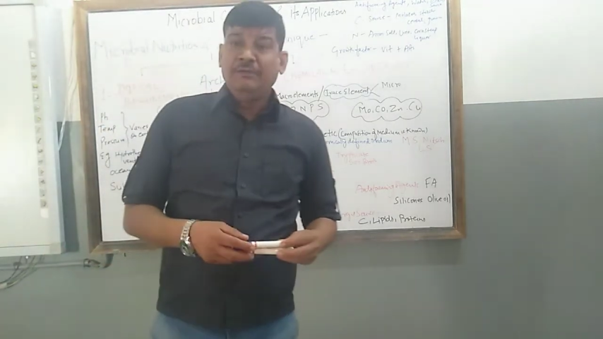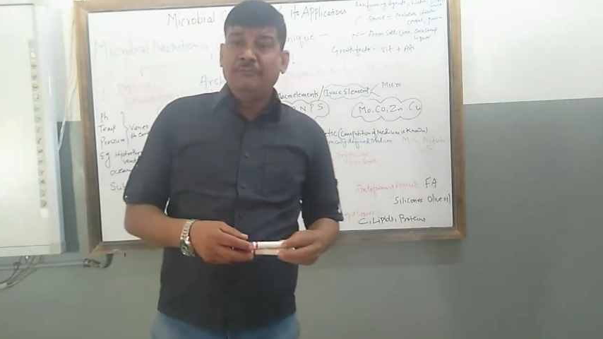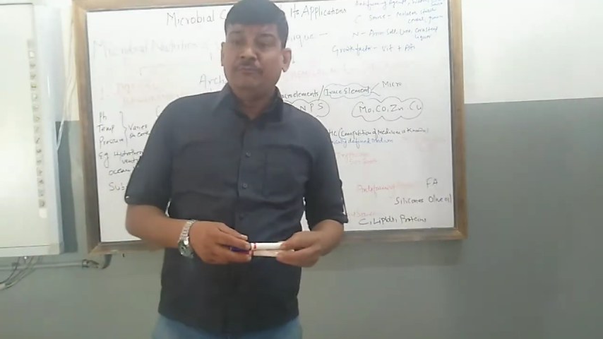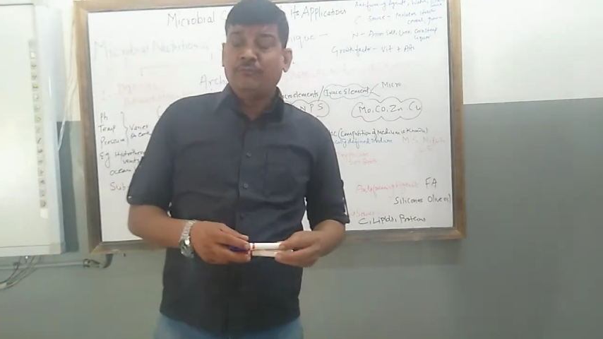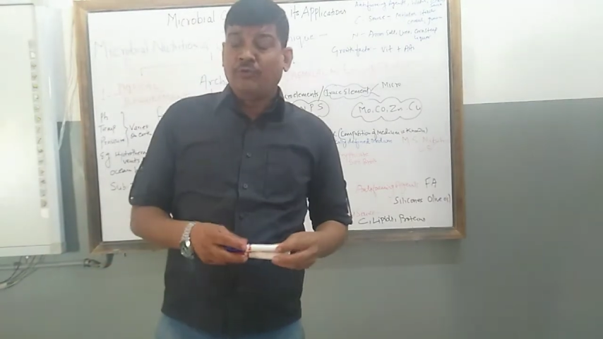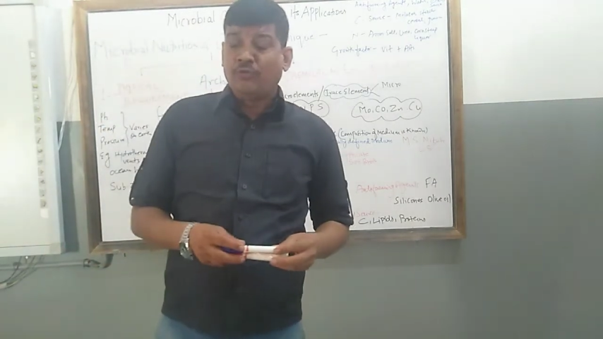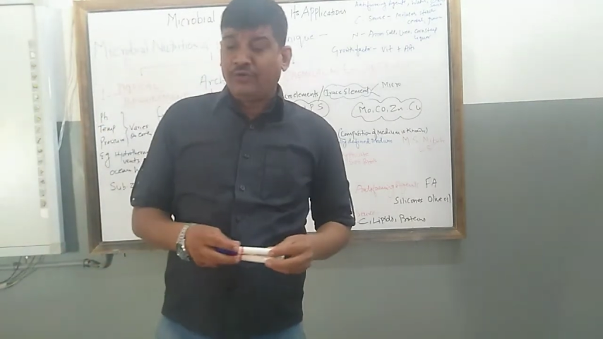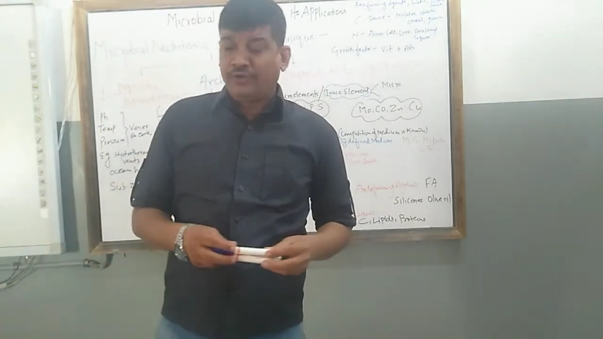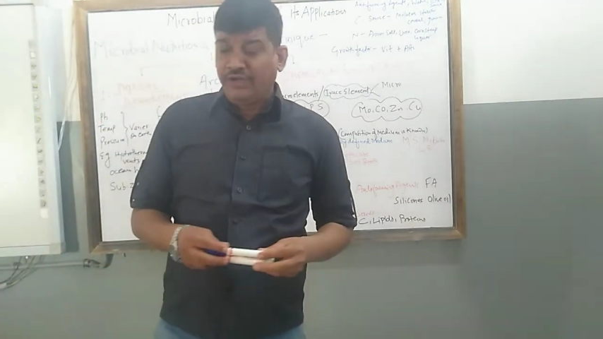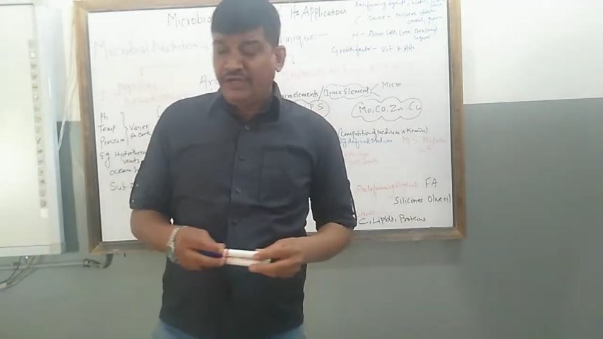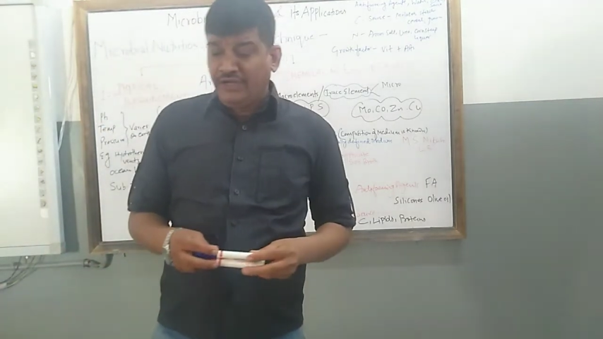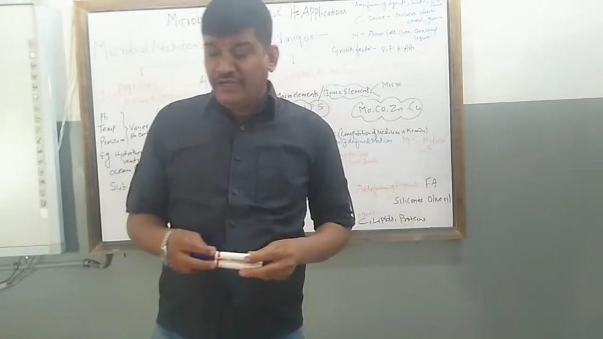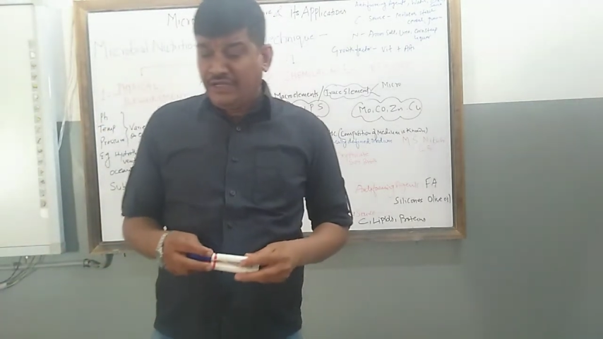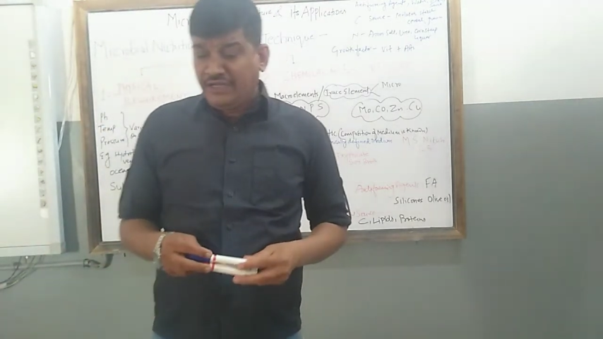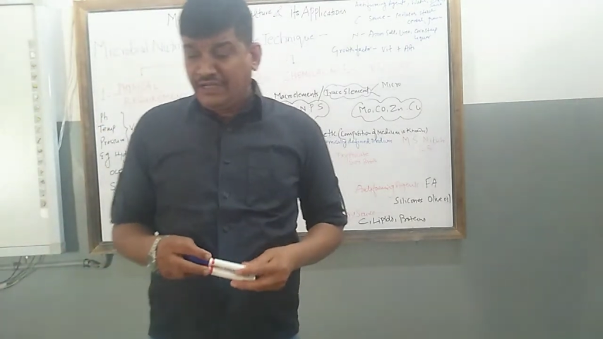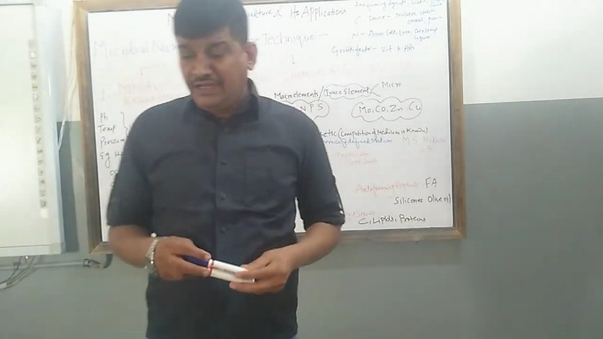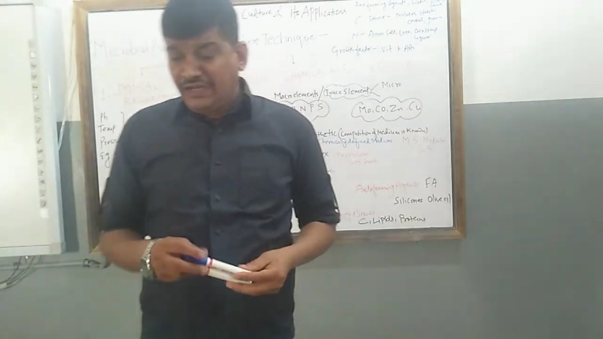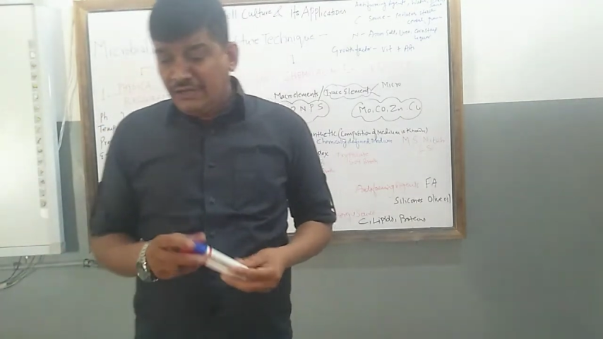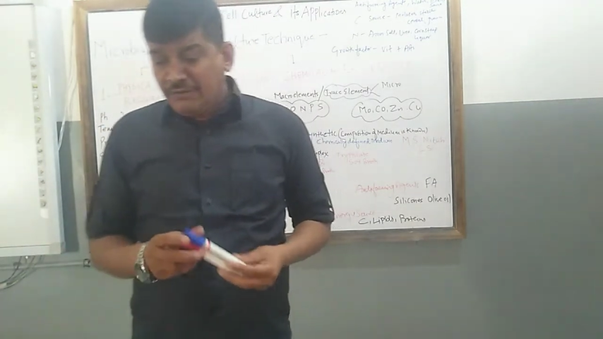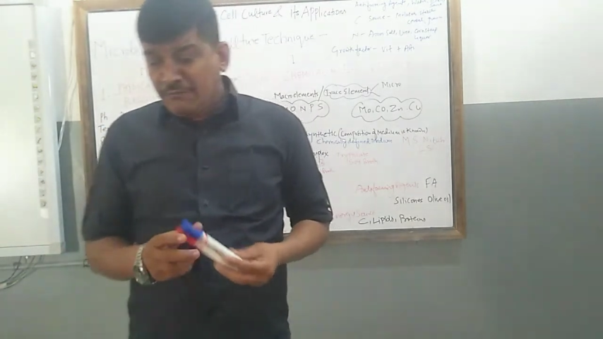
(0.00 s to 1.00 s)

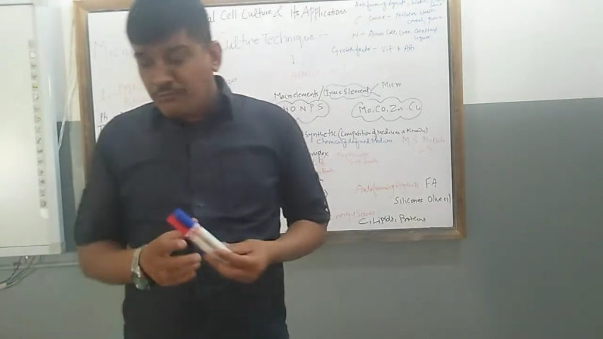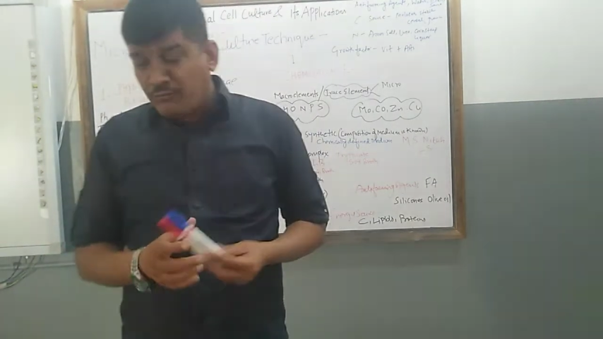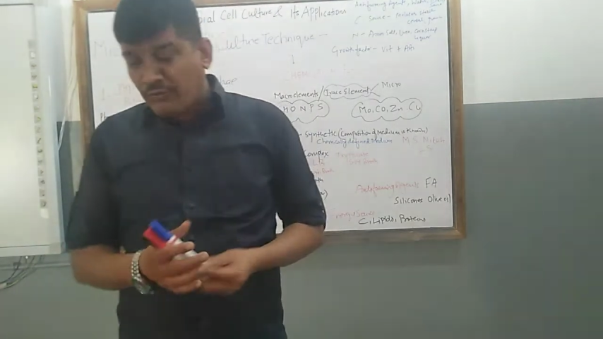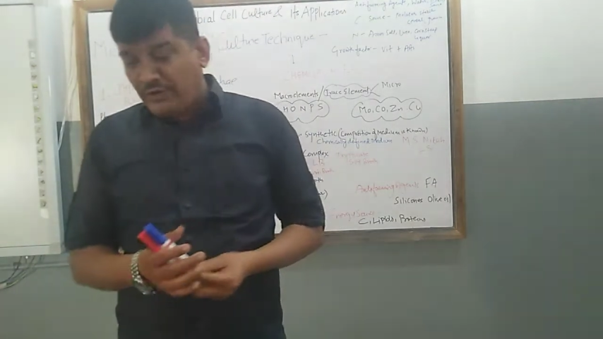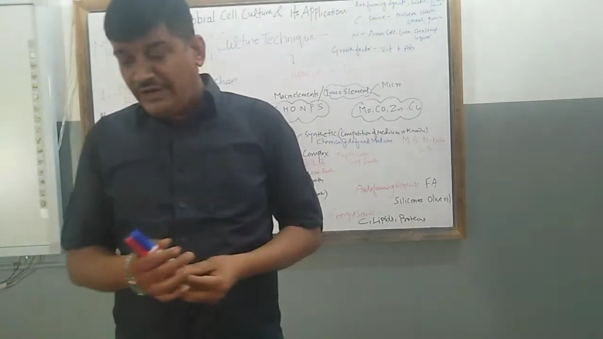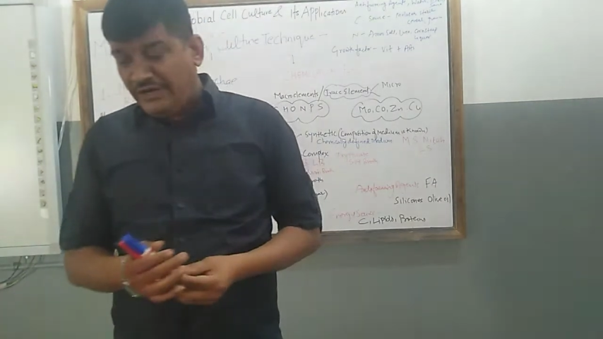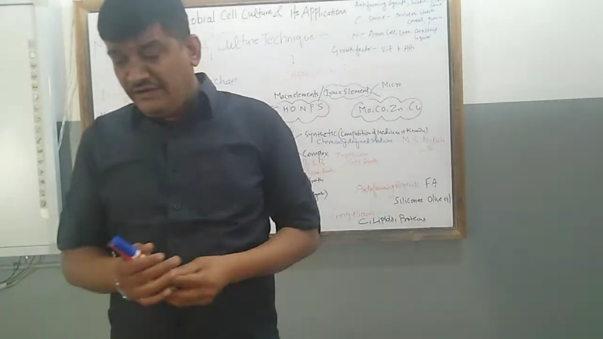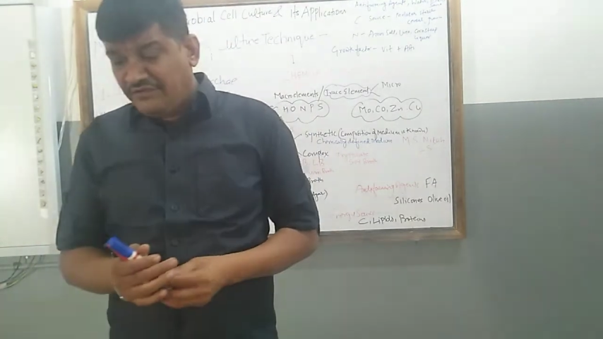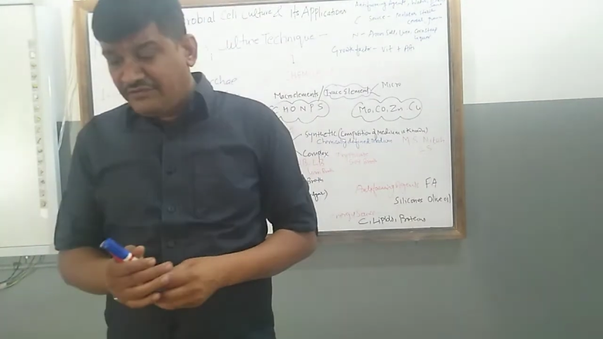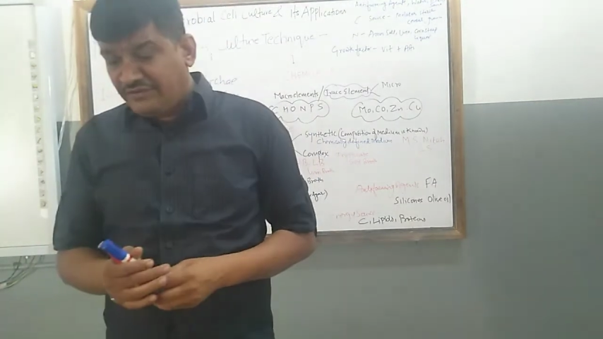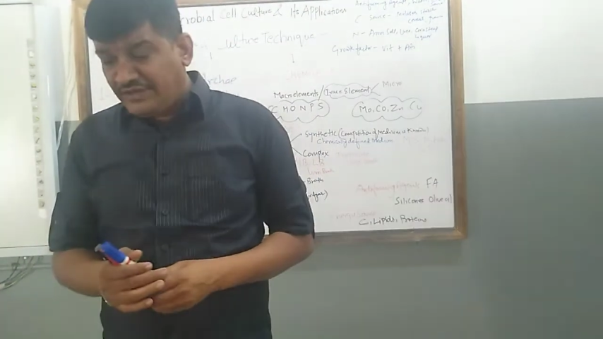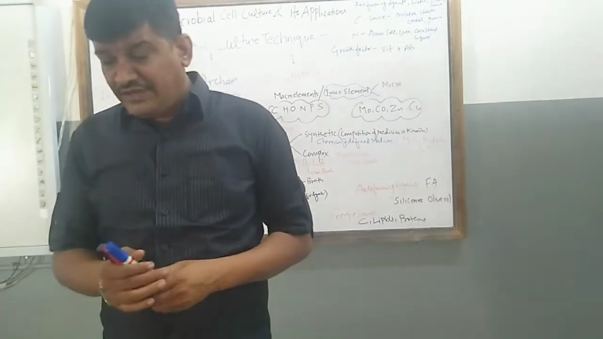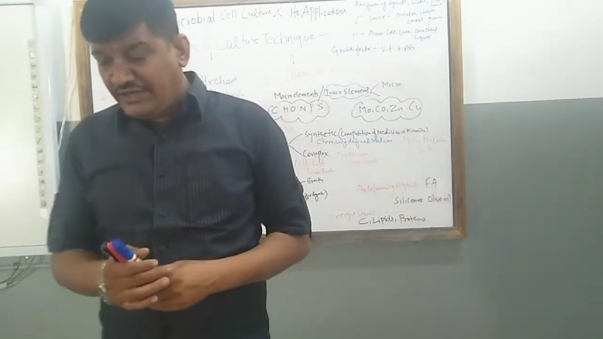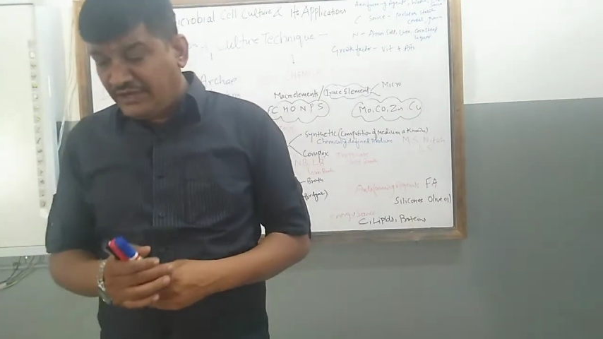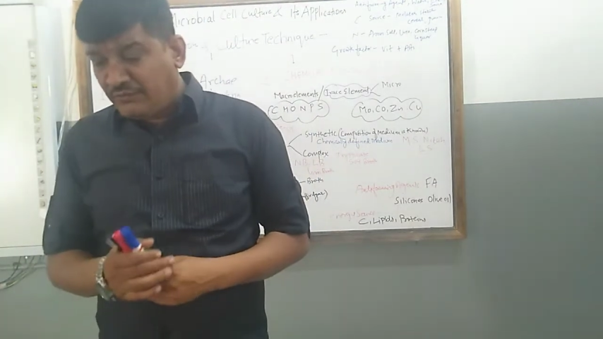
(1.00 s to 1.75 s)
important key points are